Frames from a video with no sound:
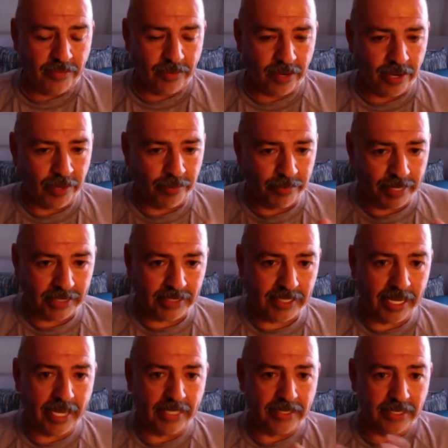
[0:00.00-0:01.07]
from this
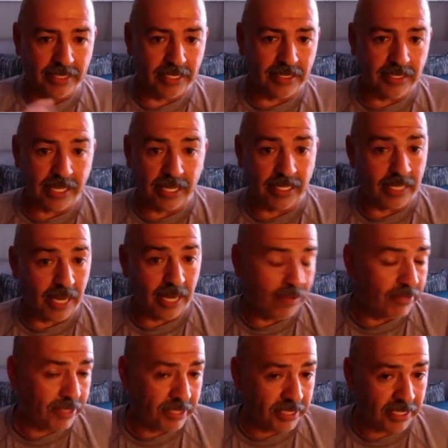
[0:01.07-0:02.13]
date to this date. I
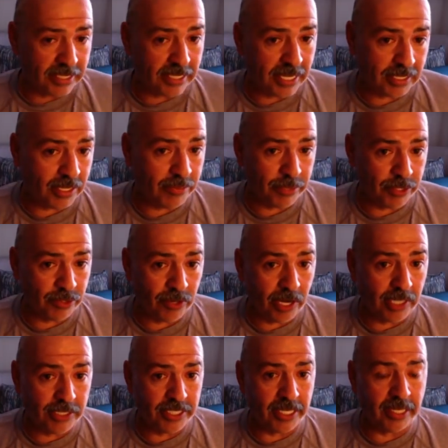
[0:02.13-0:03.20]
haven't seen that come
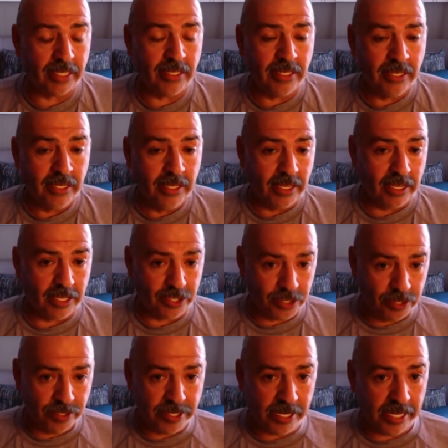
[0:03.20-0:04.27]
across yet. And
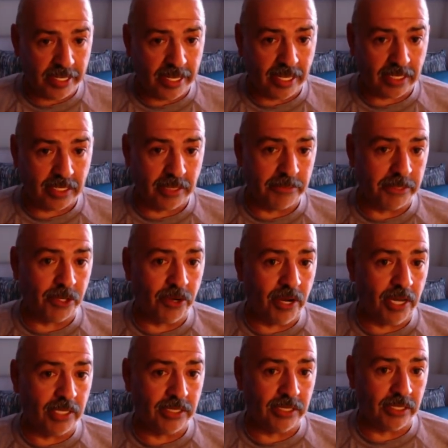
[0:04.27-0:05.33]
usually that comes
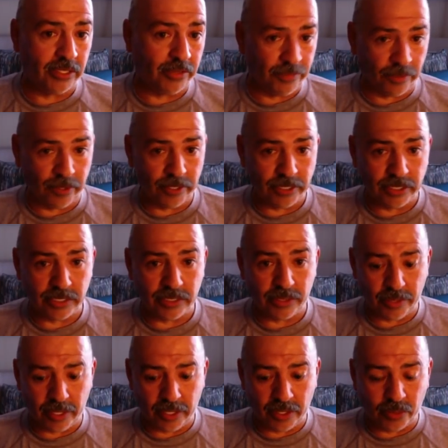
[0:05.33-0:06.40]
across on the first
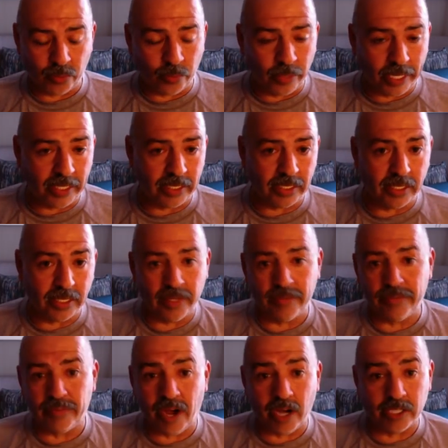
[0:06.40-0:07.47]
week
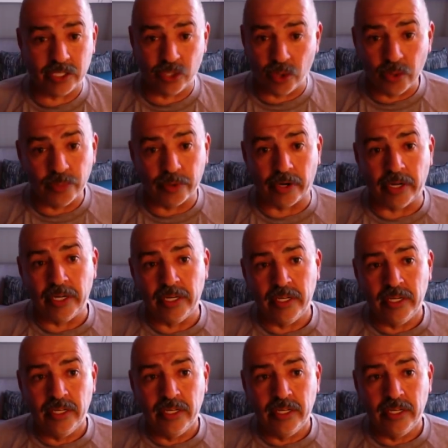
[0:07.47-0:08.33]
of October,